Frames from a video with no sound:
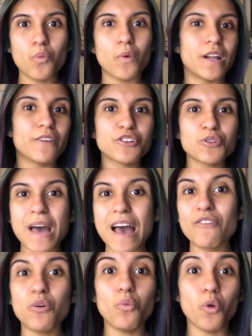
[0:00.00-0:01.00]
Whatever you
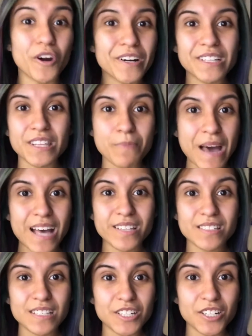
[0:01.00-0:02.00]
haven't worn in the
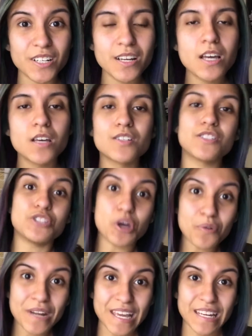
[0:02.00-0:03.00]
past year,
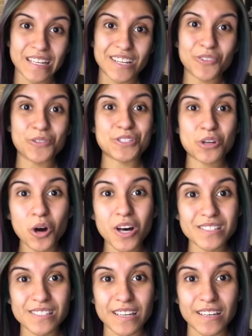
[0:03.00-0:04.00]
donate it or
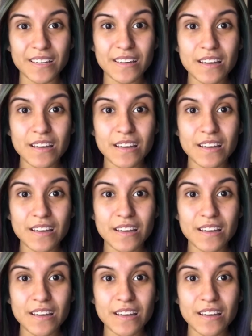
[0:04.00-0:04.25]
toss it.